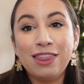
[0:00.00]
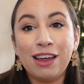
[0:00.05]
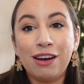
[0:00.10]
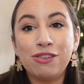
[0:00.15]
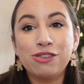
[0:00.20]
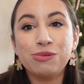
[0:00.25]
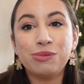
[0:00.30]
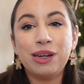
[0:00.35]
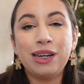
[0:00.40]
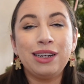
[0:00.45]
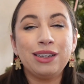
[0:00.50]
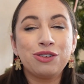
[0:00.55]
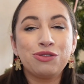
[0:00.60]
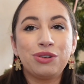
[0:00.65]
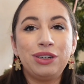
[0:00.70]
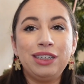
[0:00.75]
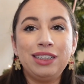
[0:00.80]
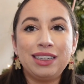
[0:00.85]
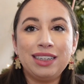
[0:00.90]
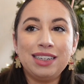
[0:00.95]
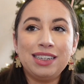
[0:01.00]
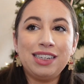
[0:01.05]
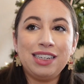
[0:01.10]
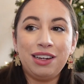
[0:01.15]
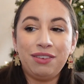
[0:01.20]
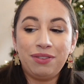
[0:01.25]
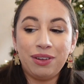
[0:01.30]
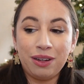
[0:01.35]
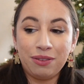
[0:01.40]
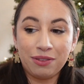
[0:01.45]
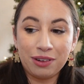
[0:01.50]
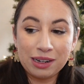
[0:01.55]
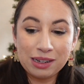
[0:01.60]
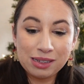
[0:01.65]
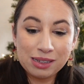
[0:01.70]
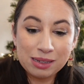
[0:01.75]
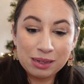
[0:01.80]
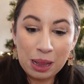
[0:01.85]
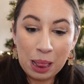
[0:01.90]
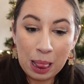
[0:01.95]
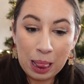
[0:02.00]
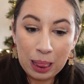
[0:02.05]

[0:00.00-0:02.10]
That was my 2019 favorites.